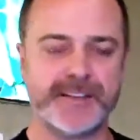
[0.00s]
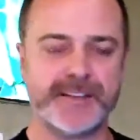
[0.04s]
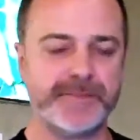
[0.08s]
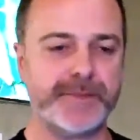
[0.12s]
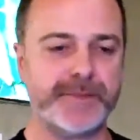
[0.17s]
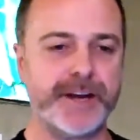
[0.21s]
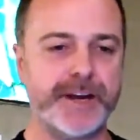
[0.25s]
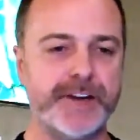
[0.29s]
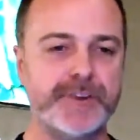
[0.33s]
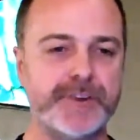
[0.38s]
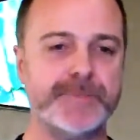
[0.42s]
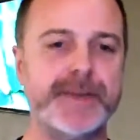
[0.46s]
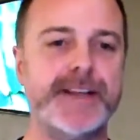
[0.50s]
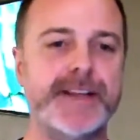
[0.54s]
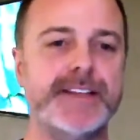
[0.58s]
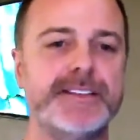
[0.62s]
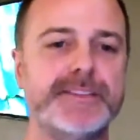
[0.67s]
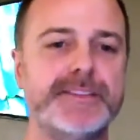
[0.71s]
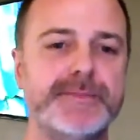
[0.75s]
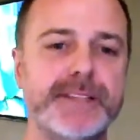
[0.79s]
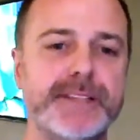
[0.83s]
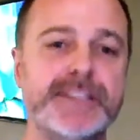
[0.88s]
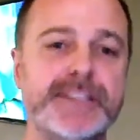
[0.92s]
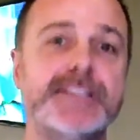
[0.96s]
by all
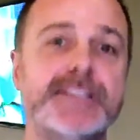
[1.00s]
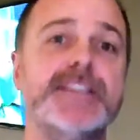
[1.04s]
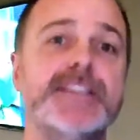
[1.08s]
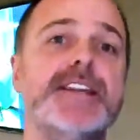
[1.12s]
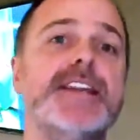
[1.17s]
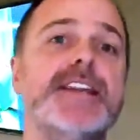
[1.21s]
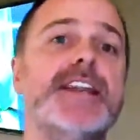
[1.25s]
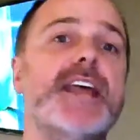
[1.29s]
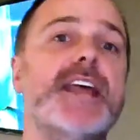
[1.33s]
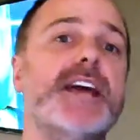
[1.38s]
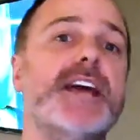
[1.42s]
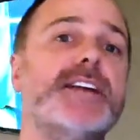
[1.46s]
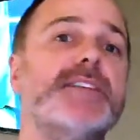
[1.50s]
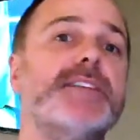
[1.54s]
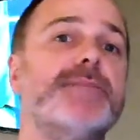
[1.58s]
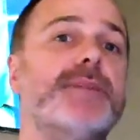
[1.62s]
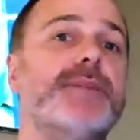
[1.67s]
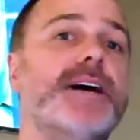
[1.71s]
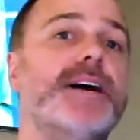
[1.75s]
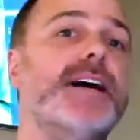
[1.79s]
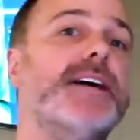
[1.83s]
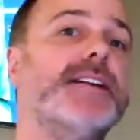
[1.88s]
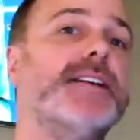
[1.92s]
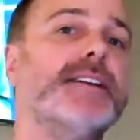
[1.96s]
means, this next
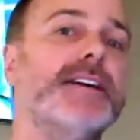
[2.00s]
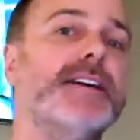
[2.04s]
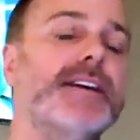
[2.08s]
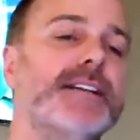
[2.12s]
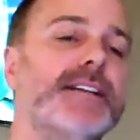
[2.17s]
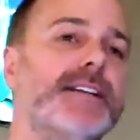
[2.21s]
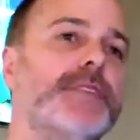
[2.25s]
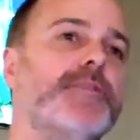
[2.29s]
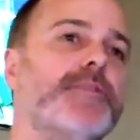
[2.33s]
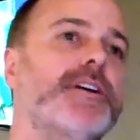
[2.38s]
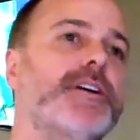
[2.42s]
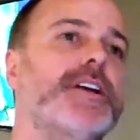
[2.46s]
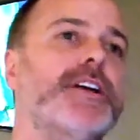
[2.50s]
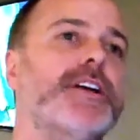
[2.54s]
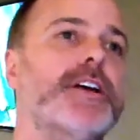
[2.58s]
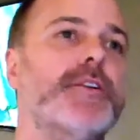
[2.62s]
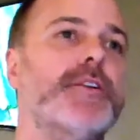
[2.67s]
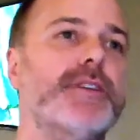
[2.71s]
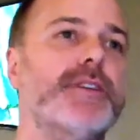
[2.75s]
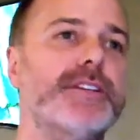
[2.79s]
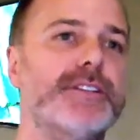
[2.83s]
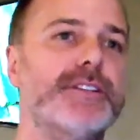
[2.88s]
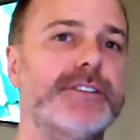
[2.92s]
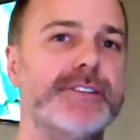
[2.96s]
part that we're going to
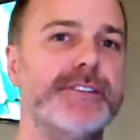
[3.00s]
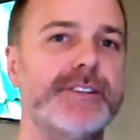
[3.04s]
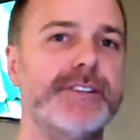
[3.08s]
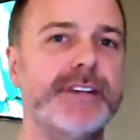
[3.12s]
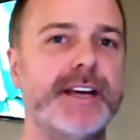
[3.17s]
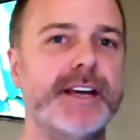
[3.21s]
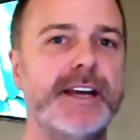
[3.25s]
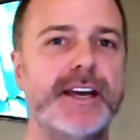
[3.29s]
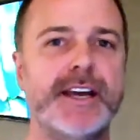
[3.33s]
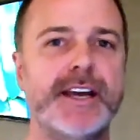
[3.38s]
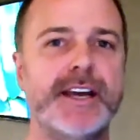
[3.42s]
go into,